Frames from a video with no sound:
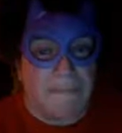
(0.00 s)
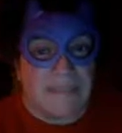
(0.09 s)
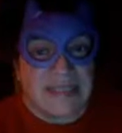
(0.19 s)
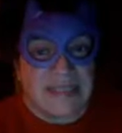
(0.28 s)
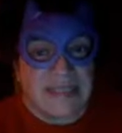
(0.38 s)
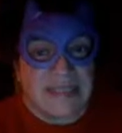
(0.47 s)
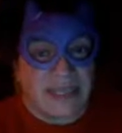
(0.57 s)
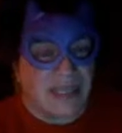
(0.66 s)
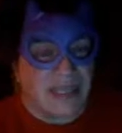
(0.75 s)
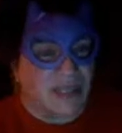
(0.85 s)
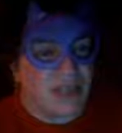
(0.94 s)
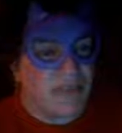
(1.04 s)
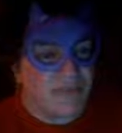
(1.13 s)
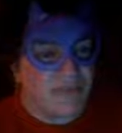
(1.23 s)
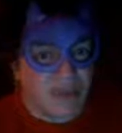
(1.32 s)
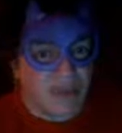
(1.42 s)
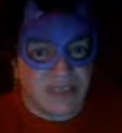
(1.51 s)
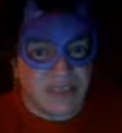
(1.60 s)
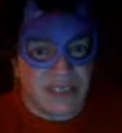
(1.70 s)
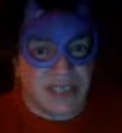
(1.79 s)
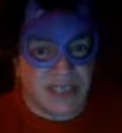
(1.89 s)
But saying that, the
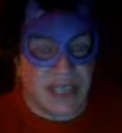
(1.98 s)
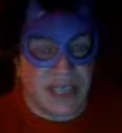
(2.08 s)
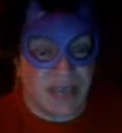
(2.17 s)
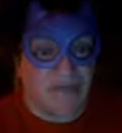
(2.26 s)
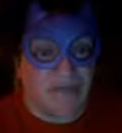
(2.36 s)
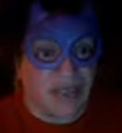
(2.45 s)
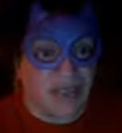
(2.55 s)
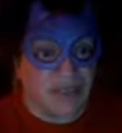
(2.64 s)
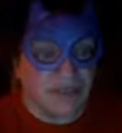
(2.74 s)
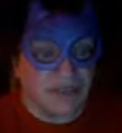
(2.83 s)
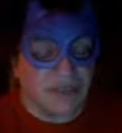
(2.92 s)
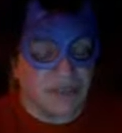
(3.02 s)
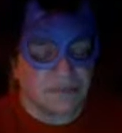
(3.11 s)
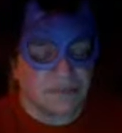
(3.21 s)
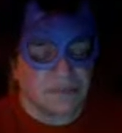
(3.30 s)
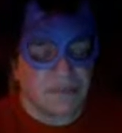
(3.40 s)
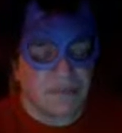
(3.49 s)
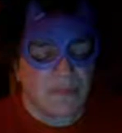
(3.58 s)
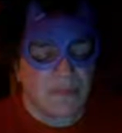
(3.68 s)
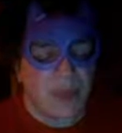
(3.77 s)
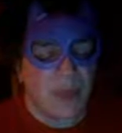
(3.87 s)
performances are really good.
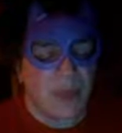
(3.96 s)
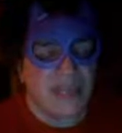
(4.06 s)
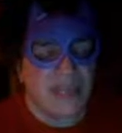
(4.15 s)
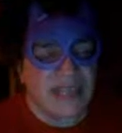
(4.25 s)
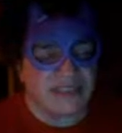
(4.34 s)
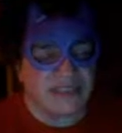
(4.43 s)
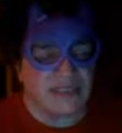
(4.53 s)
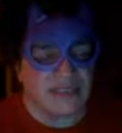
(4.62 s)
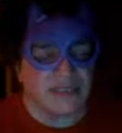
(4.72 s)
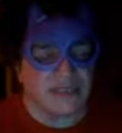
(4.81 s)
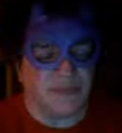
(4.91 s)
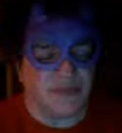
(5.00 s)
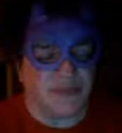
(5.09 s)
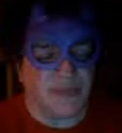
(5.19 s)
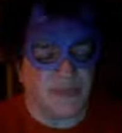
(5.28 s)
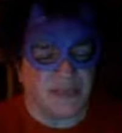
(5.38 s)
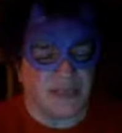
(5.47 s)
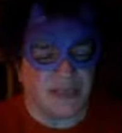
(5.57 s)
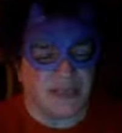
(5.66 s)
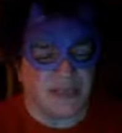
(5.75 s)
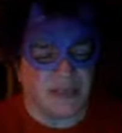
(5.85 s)
When an actor performs
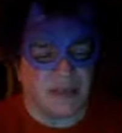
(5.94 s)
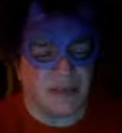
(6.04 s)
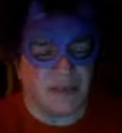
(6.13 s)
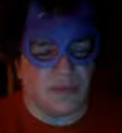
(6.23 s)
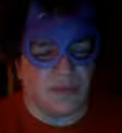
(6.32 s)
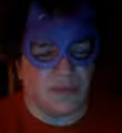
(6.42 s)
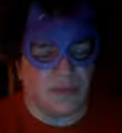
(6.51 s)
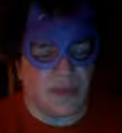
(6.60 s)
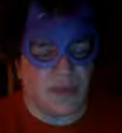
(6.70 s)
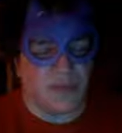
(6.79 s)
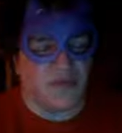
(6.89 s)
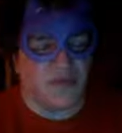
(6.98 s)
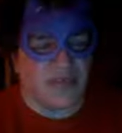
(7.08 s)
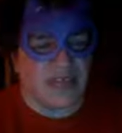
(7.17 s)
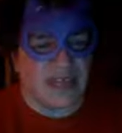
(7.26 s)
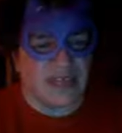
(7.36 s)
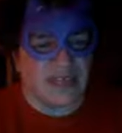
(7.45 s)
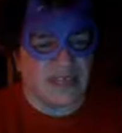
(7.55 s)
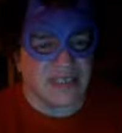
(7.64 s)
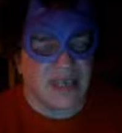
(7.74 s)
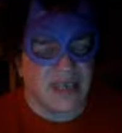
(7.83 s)
in a movie like
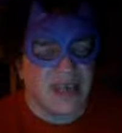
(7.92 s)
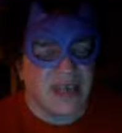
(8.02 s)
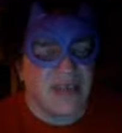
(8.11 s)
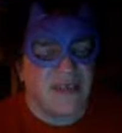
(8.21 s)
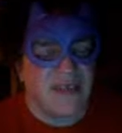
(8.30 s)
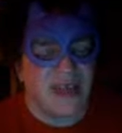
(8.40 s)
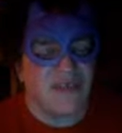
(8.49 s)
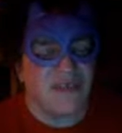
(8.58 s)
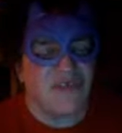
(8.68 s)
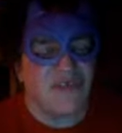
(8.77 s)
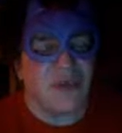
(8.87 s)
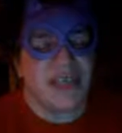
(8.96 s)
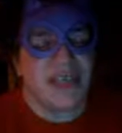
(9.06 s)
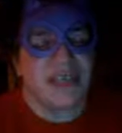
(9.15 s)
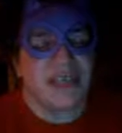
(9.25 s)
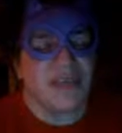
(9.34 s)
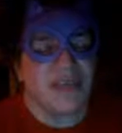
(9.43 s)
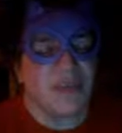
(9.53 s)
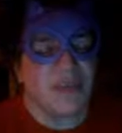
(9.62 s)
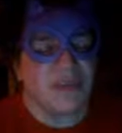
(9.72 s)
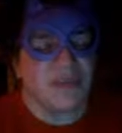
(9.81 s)
this, they have no idea
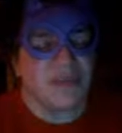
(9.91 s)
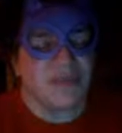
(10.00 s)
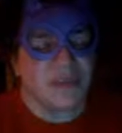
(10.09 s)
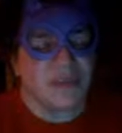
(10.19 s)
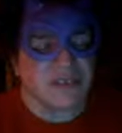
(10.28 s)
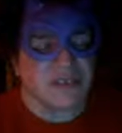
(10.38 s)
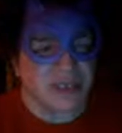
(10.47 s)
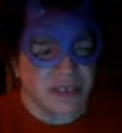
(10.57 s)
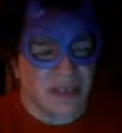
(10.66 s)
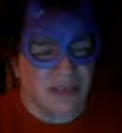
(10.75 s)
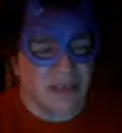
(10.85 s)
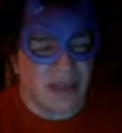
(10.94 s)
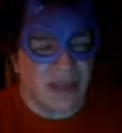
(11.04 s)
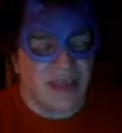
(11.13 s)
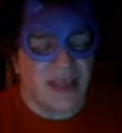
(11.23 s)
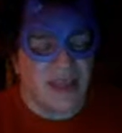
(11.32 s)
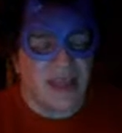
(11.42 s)
what the movie's going to turn out like.